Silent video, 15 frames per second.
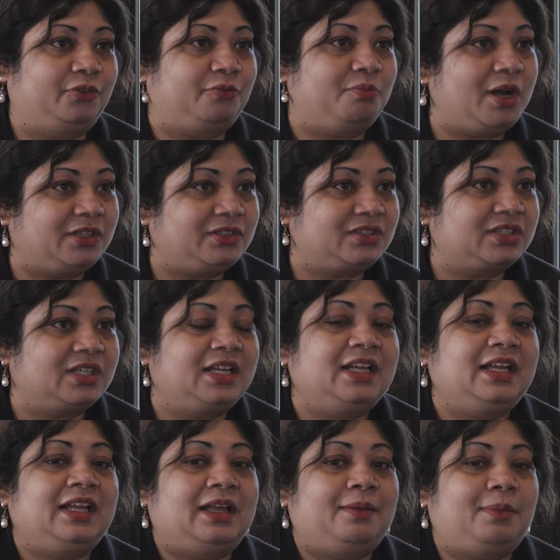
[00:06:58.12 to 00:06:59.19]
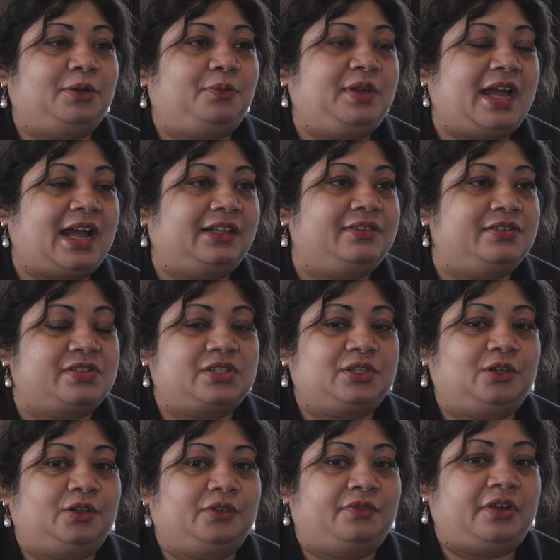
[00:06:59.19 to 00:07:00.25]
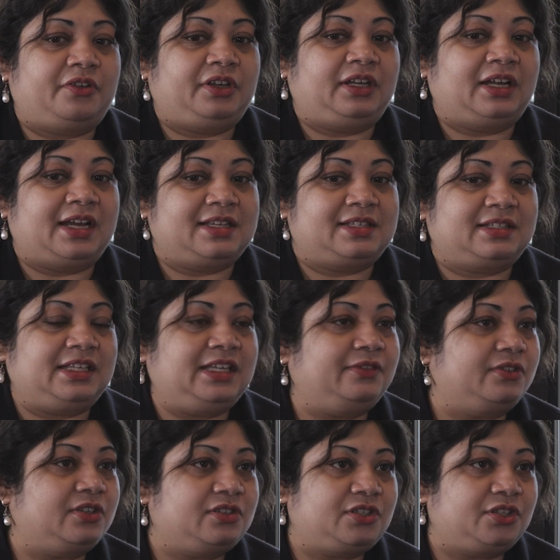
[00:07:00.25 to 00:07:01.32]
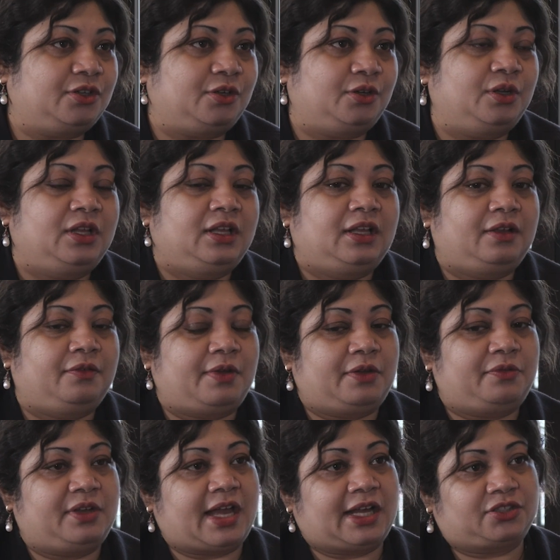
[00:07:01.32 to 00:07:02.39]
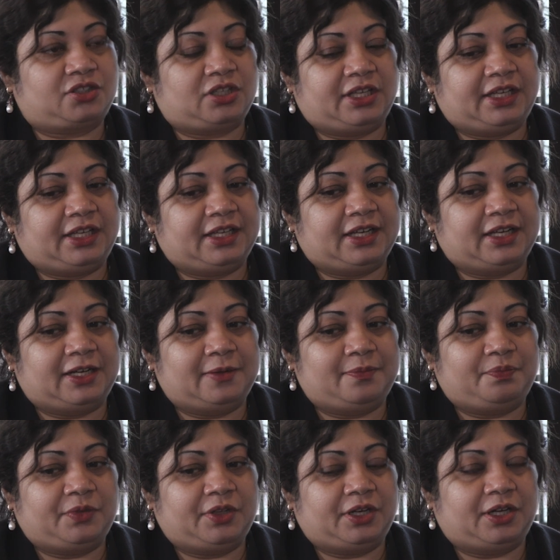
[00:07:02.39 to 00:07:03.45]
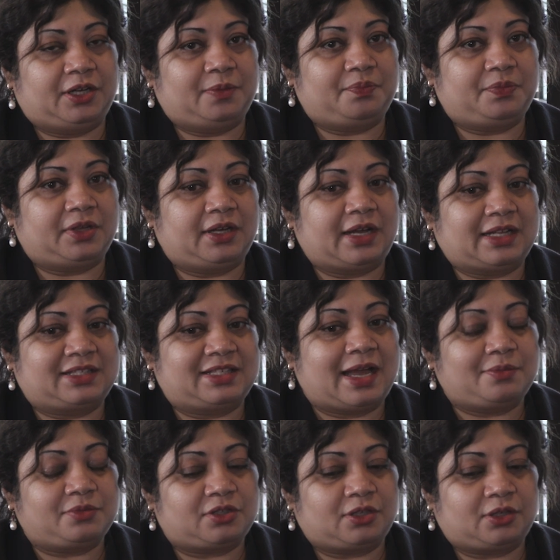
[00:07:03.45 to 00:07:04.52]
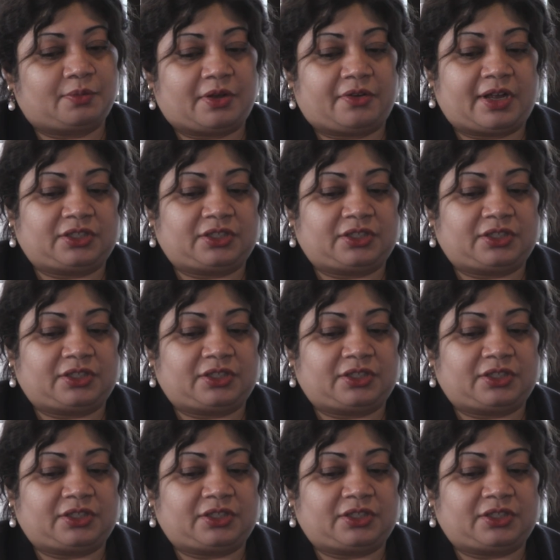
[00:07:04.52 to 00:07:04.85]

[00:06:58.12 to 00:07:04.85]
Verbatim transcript: of months. But we had this, you know, very nice event, you know, where we actually, um, you know, at Samsung, where